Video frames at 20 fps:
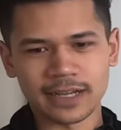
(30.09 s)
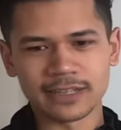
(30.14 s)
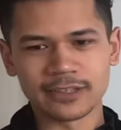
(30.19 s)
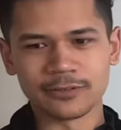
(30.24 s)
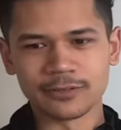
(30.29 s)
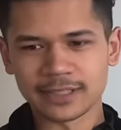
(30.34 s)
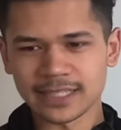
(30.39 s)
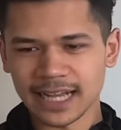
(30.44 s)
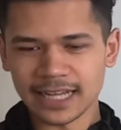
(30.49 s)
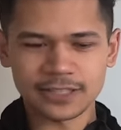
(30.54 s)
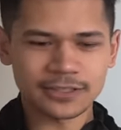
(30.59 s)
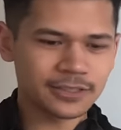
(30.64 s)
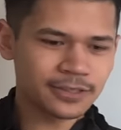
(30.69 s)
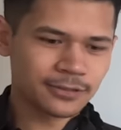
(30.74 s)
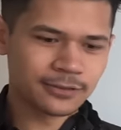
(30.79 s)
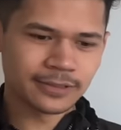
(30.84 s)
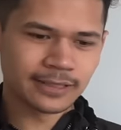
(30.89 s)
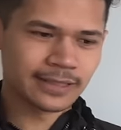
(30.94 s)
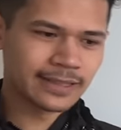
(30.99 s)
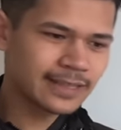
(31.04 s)
And you attach it
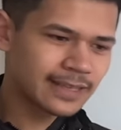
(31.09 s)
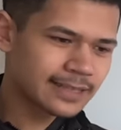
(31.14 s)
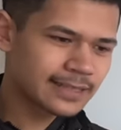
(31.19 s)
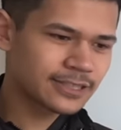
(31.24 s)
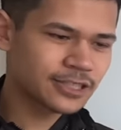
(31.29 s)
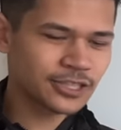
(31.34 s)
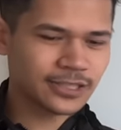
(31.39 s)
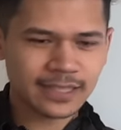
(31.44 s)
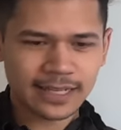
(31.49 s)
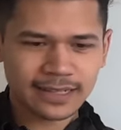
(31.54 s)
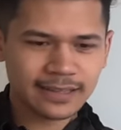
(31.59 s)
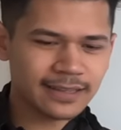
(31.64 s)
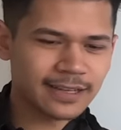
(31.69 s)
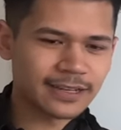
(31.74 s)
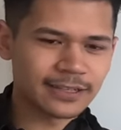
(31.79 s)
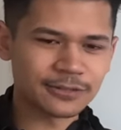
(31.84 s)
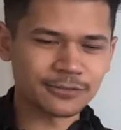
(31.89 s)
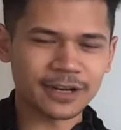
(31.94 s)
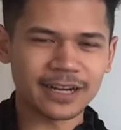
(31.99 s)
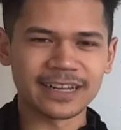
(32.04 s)
using this, just like
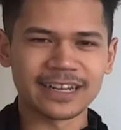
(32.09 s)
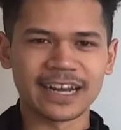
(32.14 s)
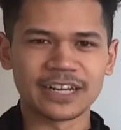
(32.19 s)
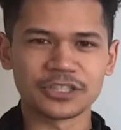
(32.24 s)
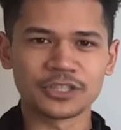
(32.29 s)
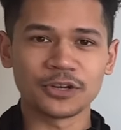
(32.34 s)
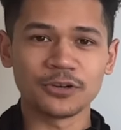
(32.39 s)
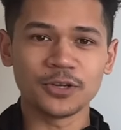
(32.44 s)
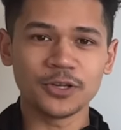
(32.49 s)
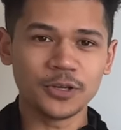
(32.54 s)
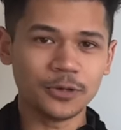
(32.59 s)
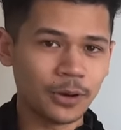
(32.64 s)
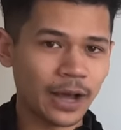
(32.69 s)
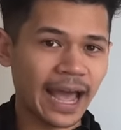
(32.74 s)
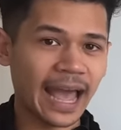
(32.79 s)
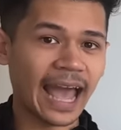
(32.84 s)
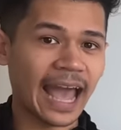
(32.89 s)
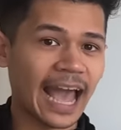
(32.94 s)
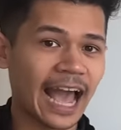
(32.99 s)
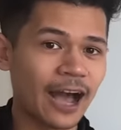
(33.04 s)
this, right? And I show you
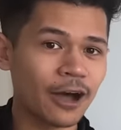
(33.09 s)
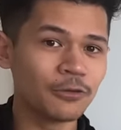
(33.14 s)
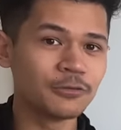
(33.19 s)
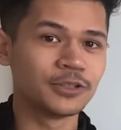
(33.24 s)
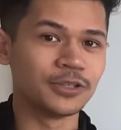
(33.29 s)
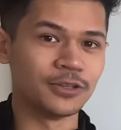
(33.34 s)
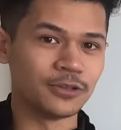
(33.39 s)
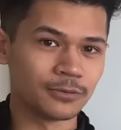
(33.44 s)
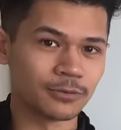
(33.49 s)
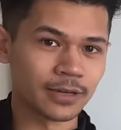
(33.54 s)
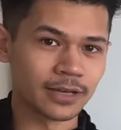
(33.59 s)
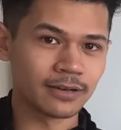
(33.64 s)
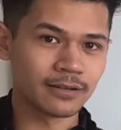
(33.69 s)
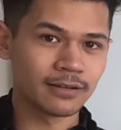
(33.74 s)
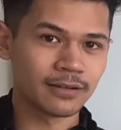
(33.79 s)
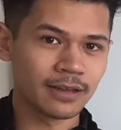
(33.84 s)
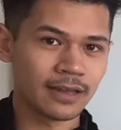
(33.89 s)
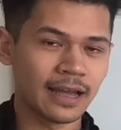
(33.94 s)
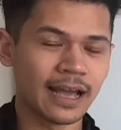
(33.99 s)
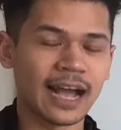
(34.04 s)
how to do it.
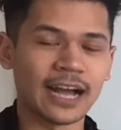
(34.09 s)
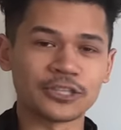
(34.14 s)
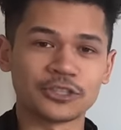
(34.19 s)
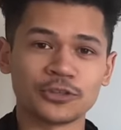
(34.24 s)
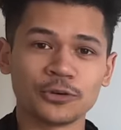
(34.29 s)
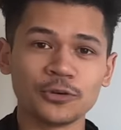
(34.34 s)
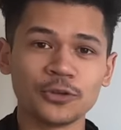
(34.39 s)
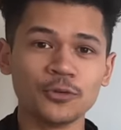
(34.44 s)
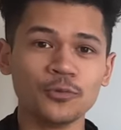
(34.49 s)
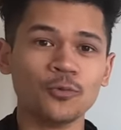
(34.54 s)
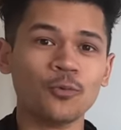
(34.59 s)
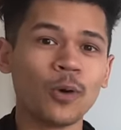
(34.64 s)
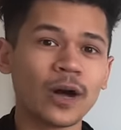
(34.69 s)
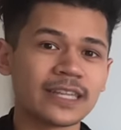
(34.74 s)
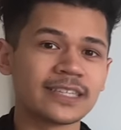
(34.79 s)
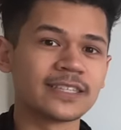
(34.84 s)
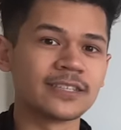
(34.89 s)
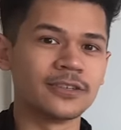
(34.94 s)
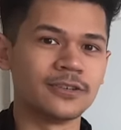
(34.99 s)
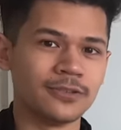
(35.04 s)
I show you
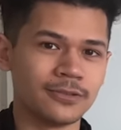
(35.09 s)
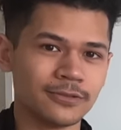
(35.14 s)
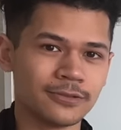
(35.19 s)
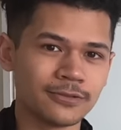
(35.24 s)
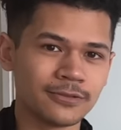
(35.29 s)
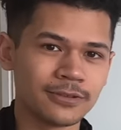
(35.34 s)
what to do.